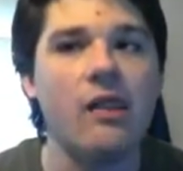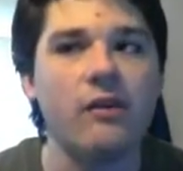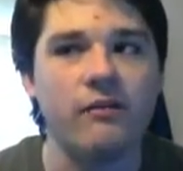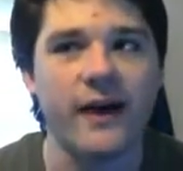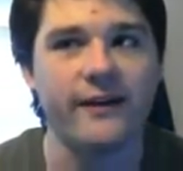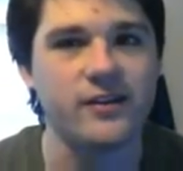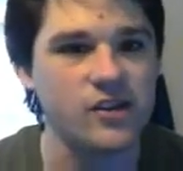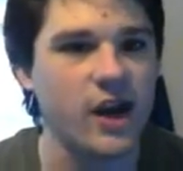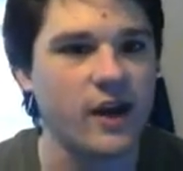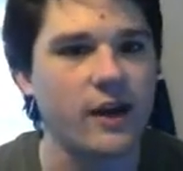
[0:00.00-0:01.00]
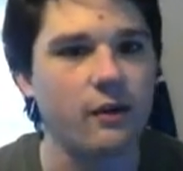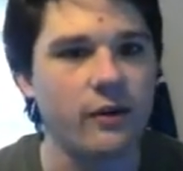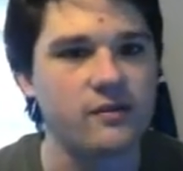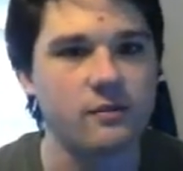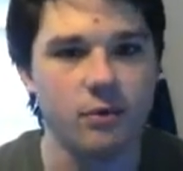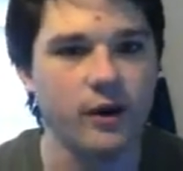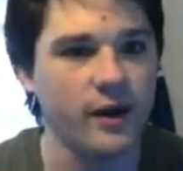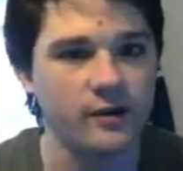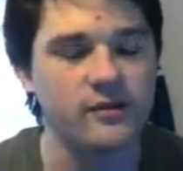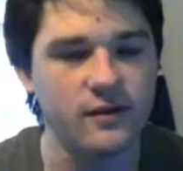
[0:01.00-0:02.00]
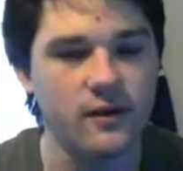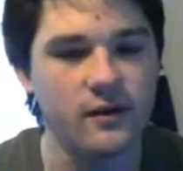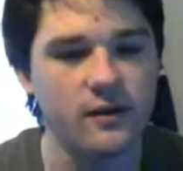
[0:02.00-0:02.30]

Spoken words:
the fact, like, Jack Eichel gets to play against Sid